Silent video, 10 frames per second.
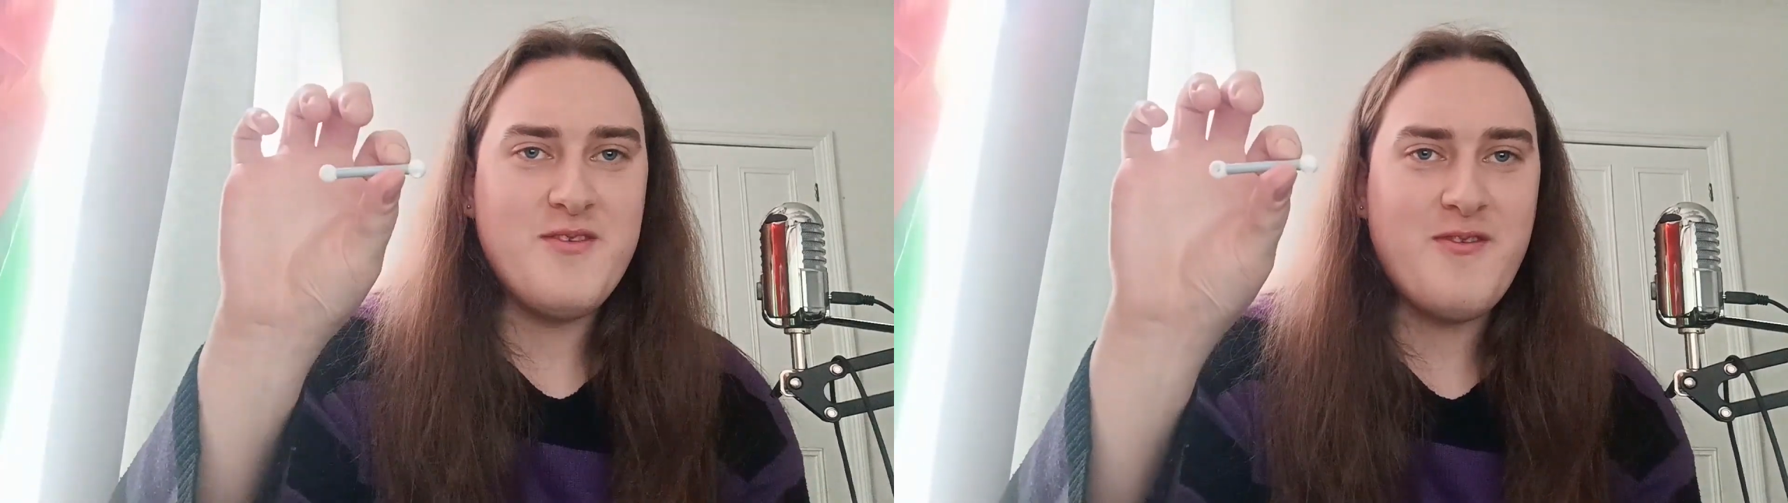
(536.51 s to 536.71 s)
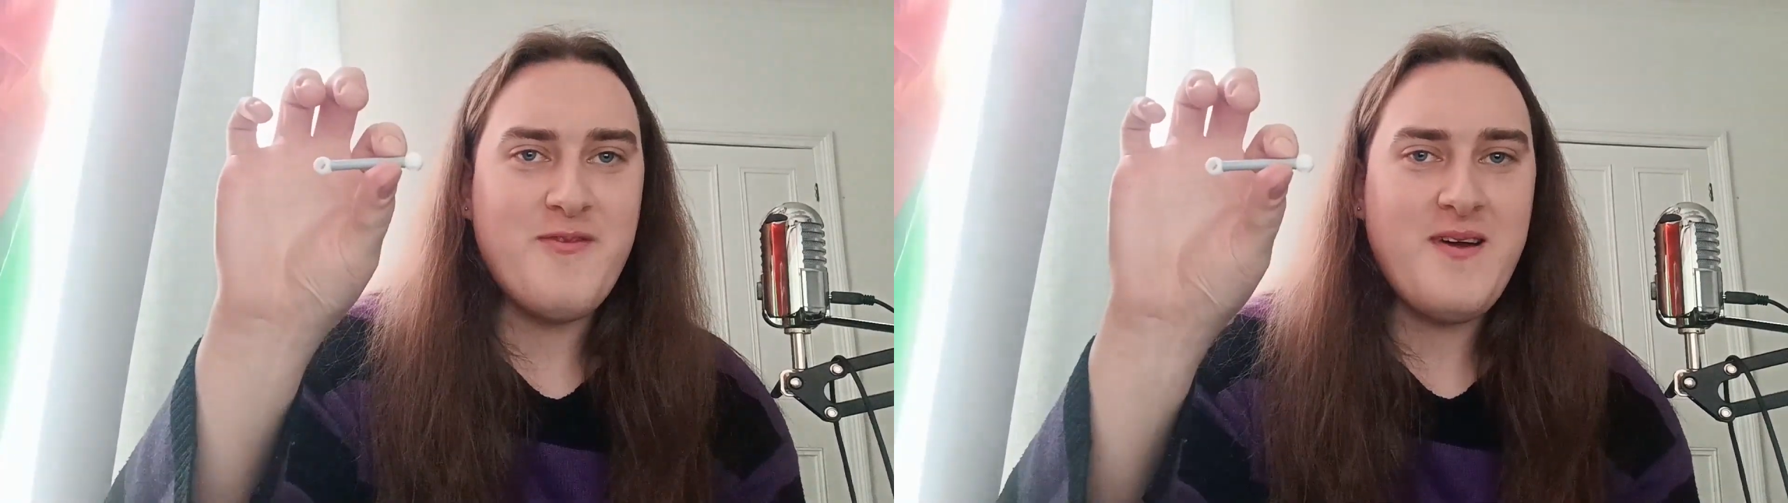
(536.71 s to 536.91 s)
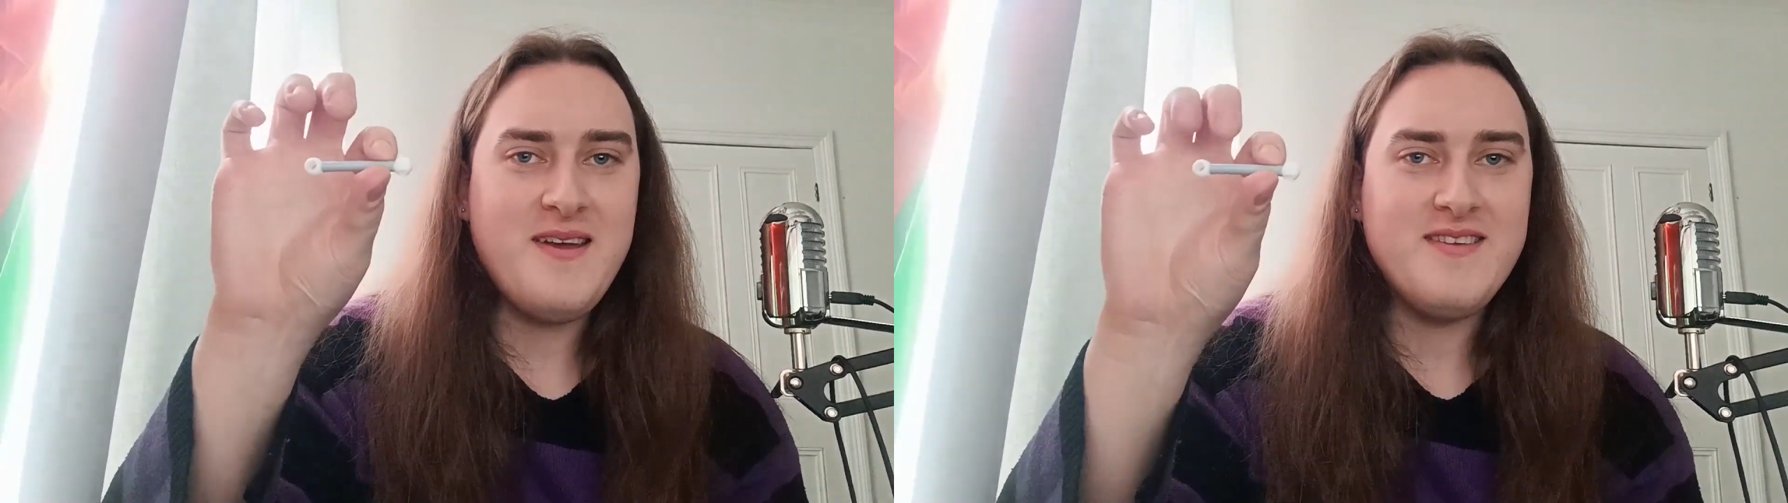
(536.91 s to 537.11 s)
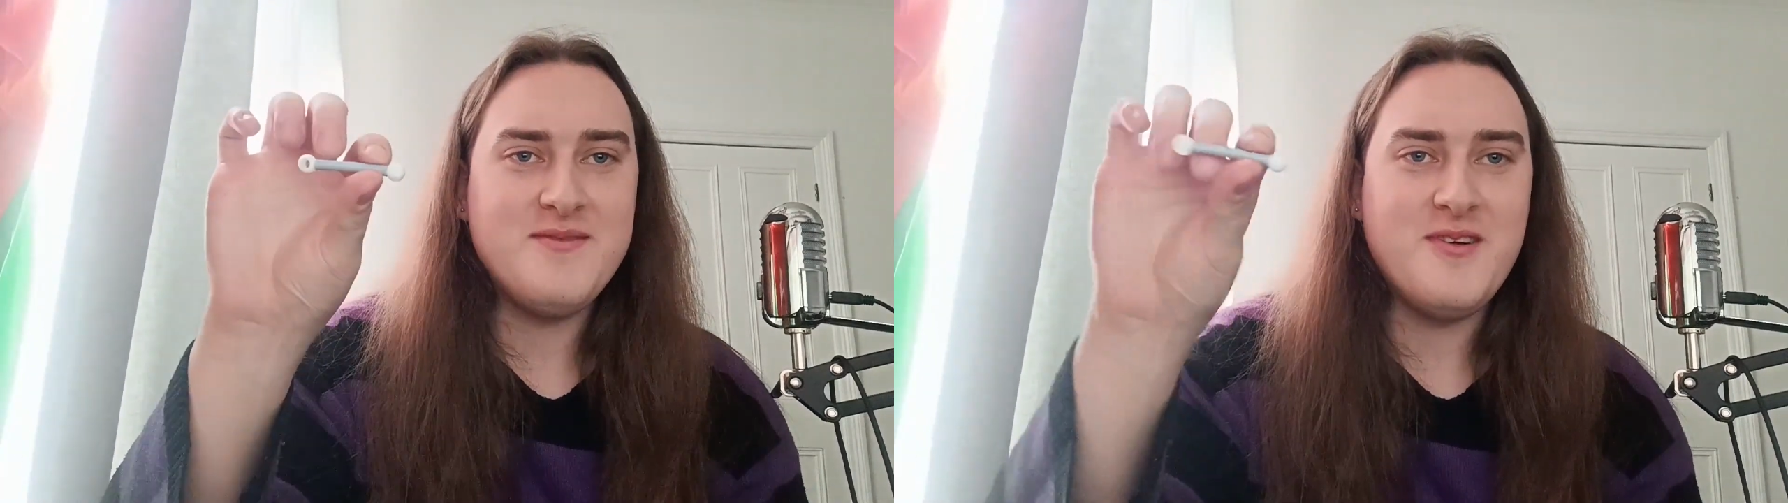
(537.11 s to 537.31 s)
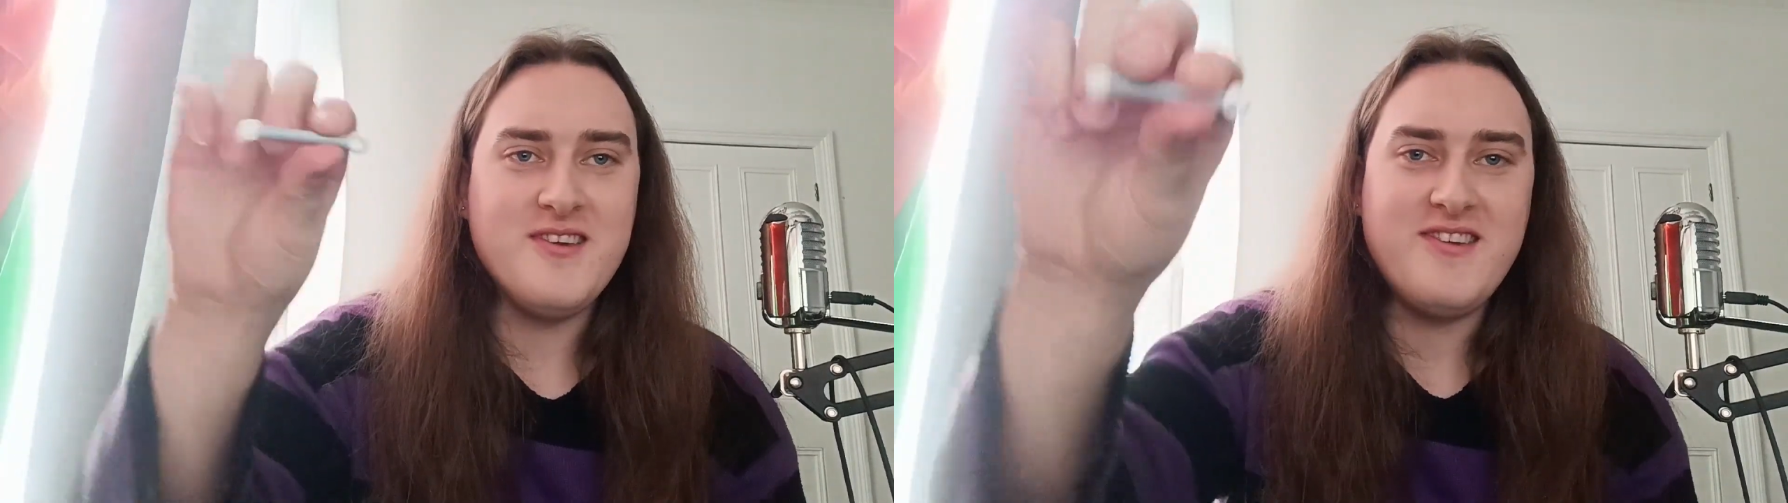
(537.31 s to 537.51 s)
revised
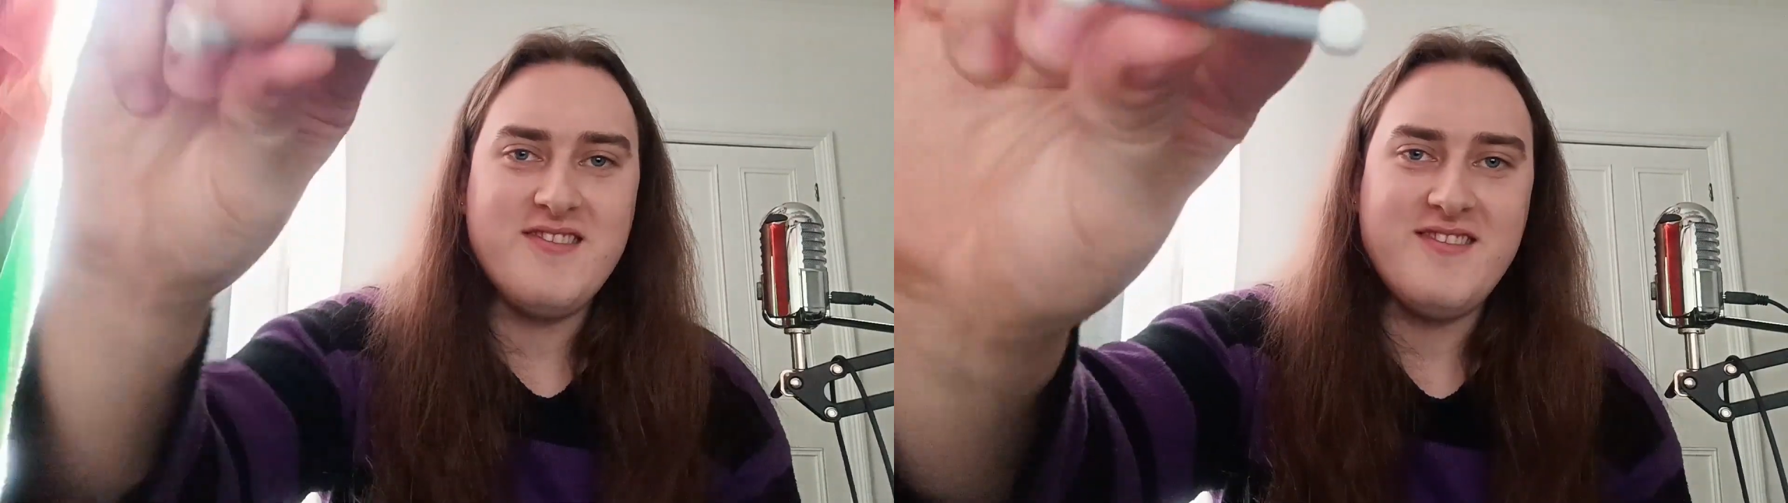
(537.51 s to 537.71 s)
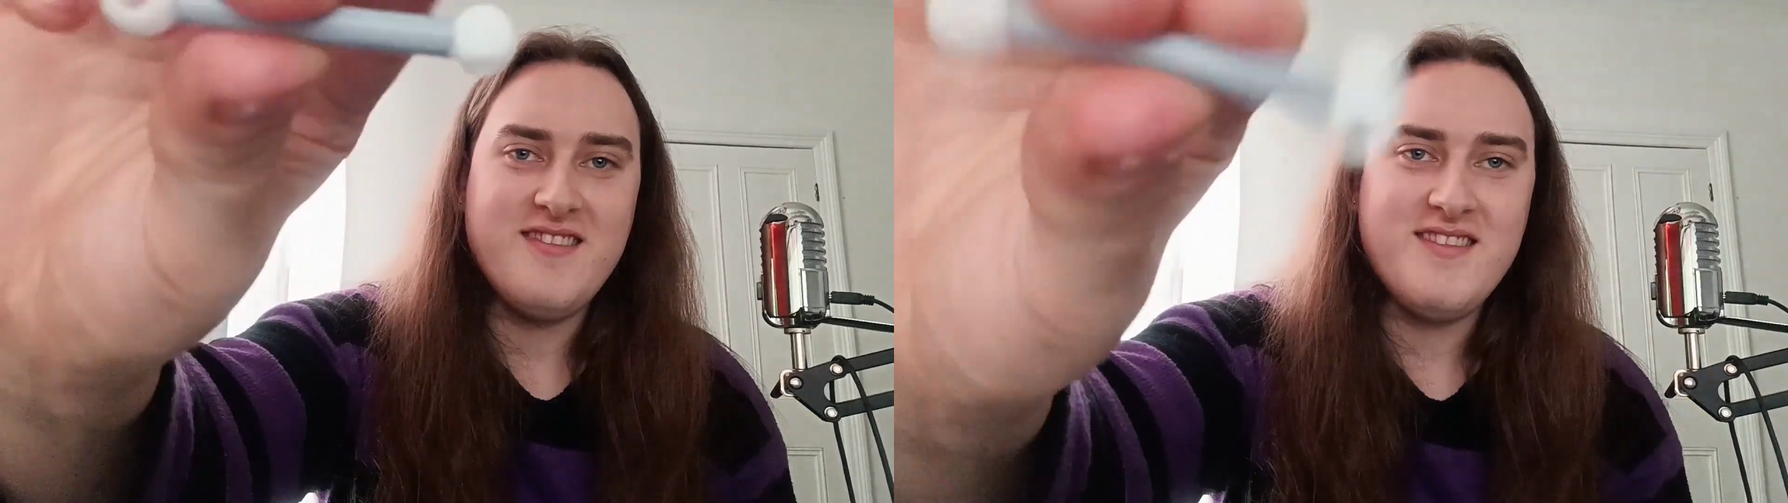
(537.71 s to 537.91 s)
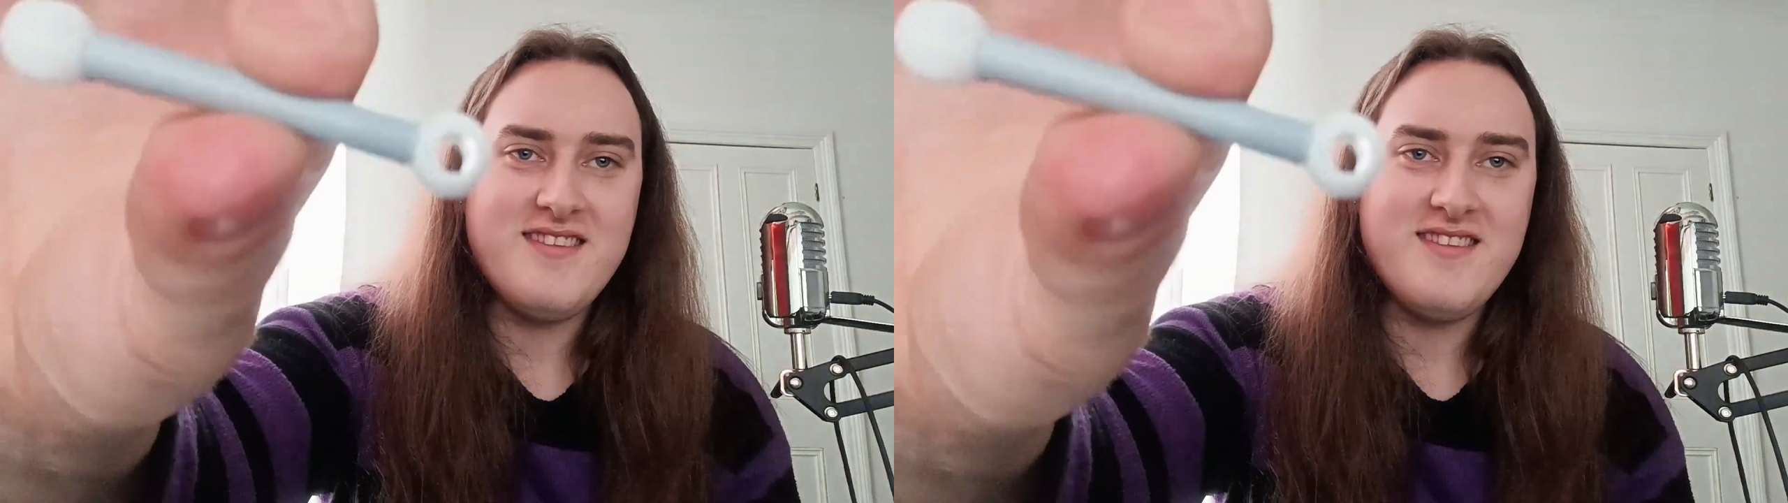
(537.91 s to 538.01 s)
molecule.